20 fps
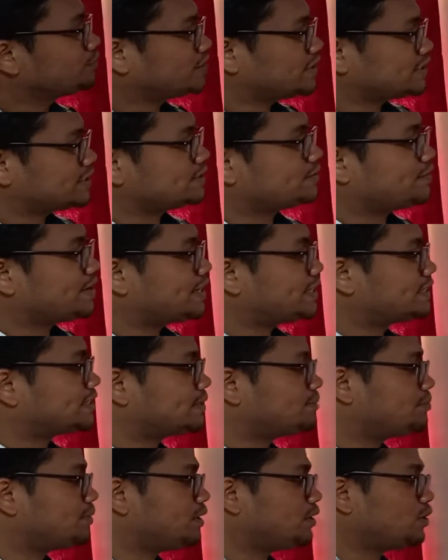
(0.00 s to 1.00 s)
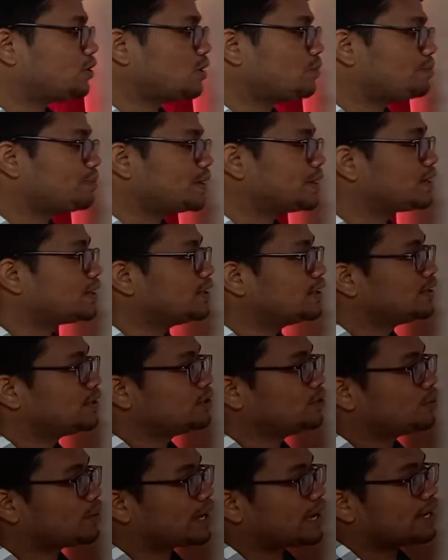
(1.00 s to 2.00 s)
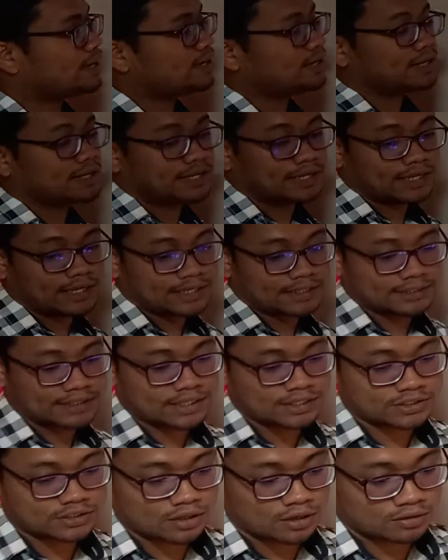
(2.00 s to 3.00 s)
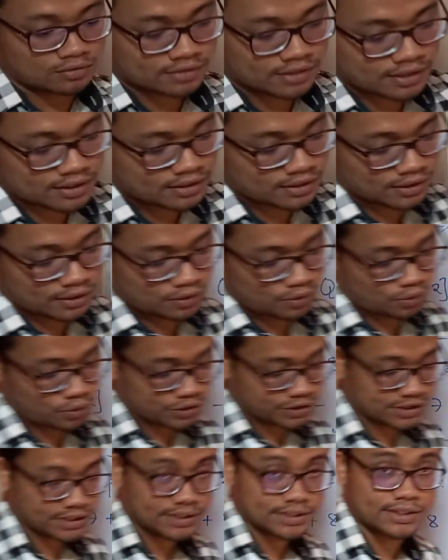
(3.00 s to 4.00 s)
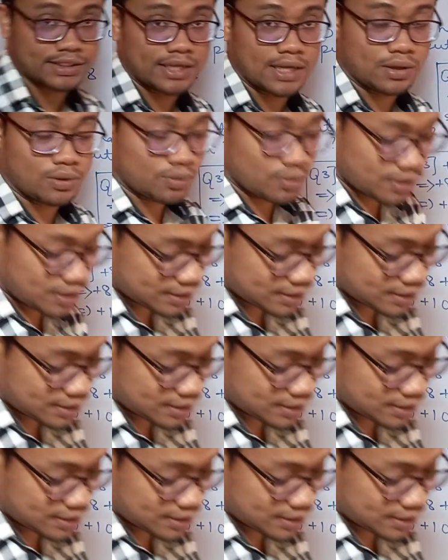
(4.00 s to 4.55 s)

this is very simple topic. You can easily solve the questions now. Okay,